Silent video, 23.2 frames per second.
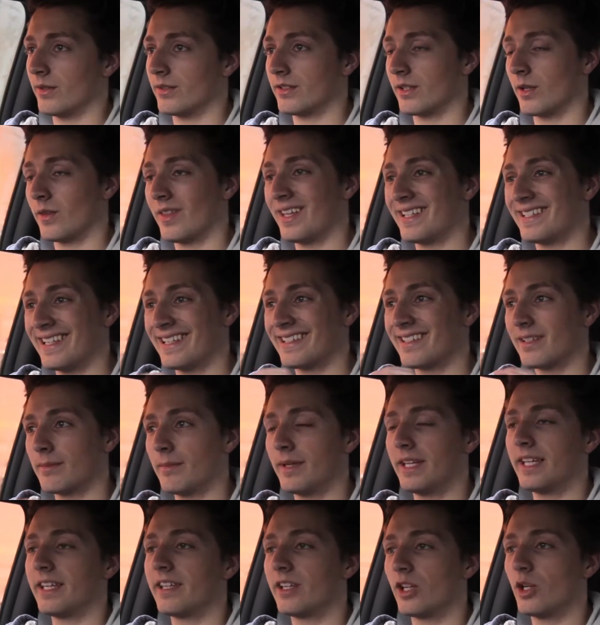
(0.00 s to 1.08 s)
So this is the
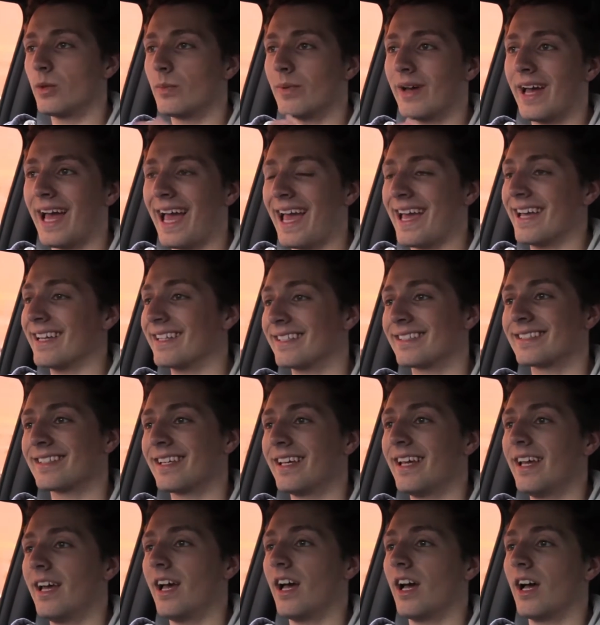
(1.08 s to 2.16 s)
Mini Cooper S,
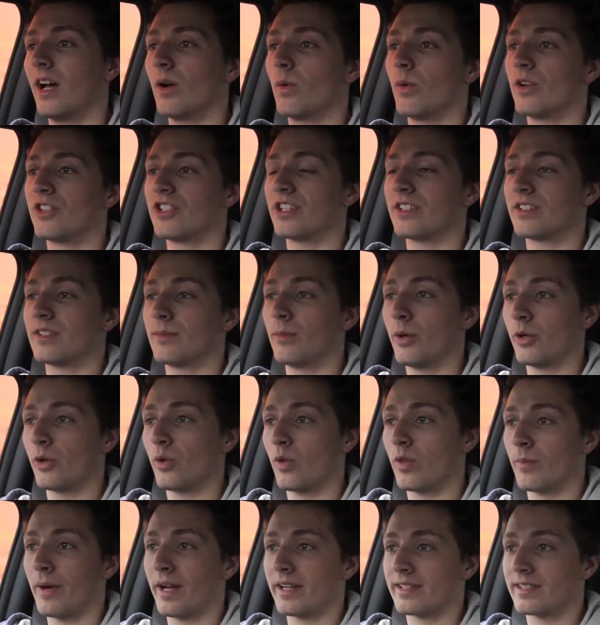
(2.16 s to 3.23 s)
which is the
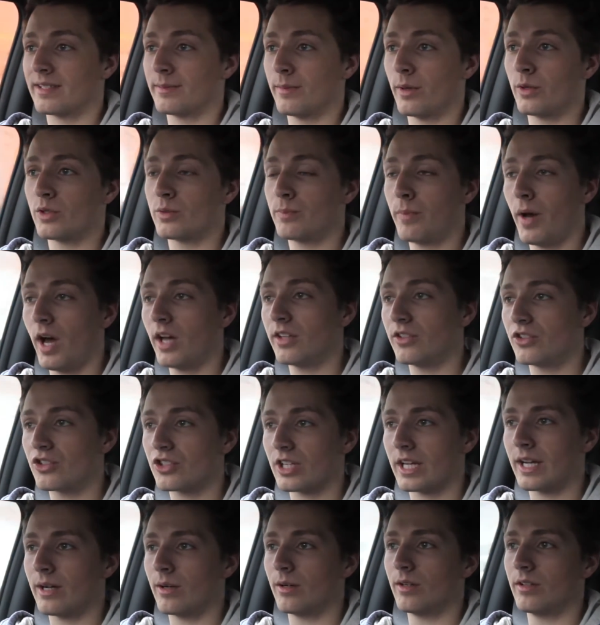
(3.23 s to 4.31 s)
model that packs the most
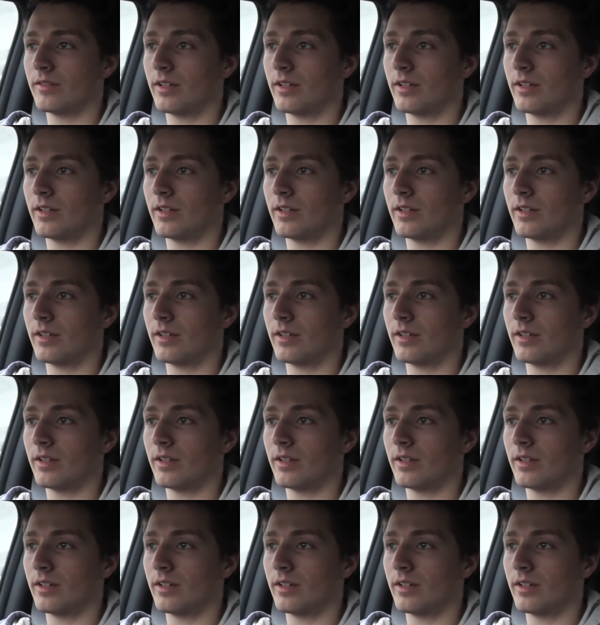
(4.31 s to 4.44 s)
punch out